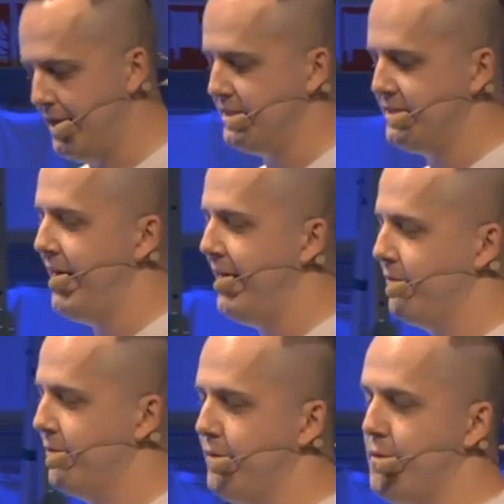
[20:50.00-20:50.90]
and
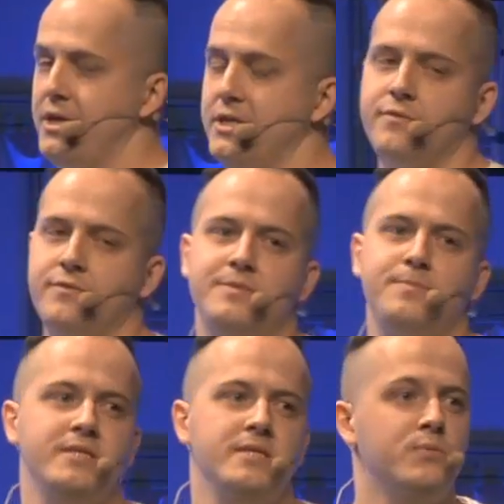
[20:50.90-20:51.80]
understanding whether each of these
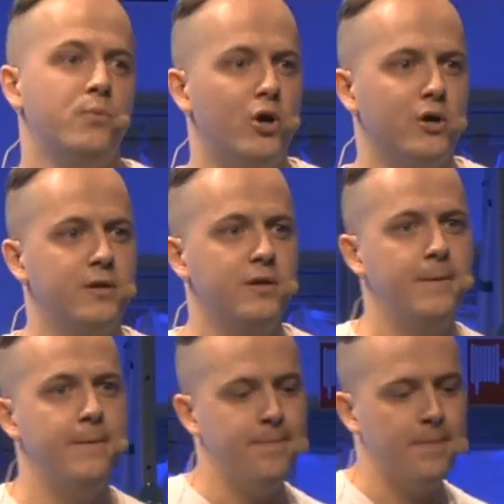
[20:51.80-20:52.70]
pieces work.
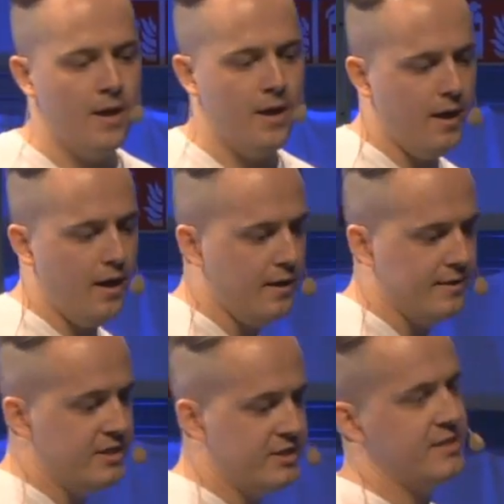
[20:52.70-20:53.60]

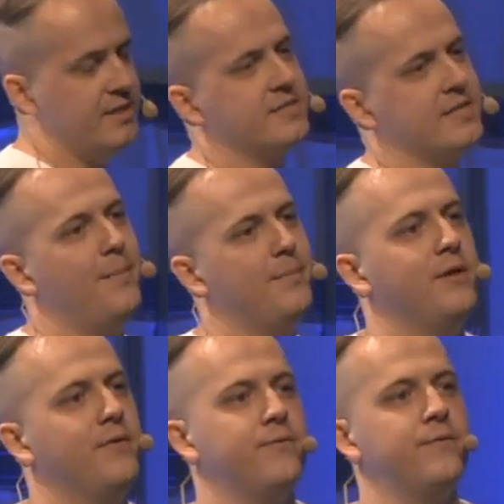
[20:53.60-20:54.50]
That's just an
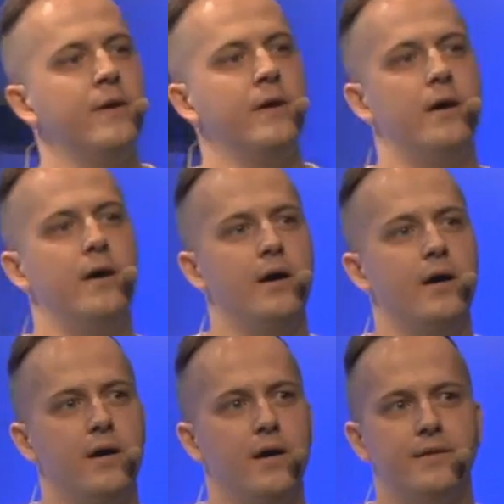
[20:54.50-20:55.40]
example of
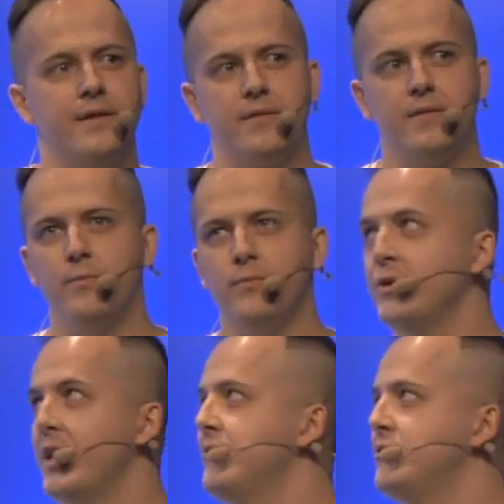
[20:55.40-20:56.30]
that
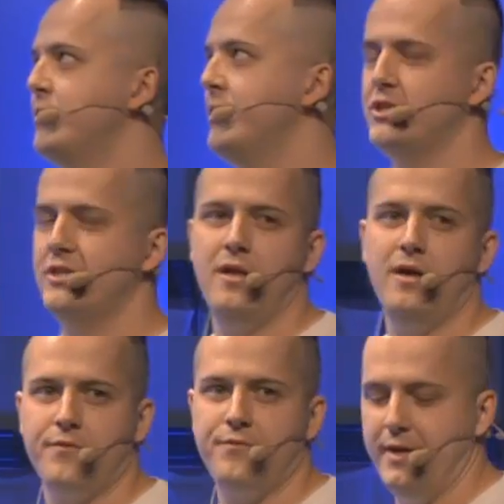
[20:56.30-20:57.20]
you have to question a
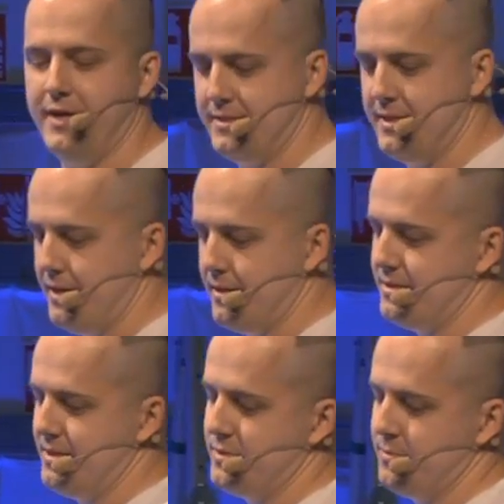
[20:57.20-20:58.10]
lot of things
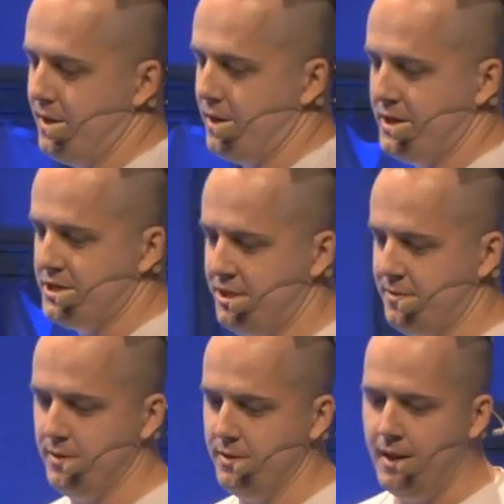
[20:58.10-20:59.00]
that seem to be
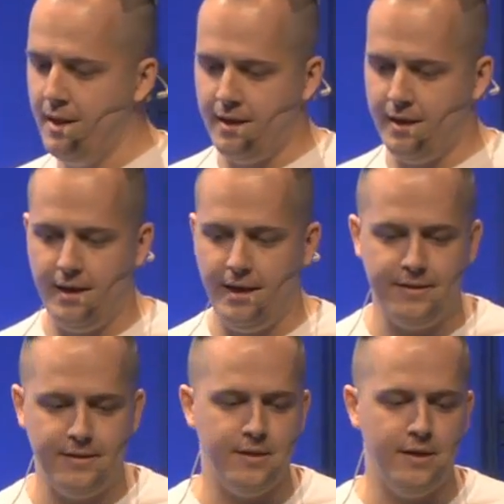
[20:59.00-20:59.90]
unquestionable.
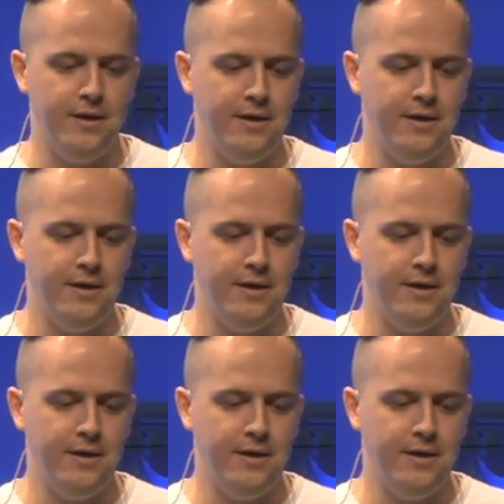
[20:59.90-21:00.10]
And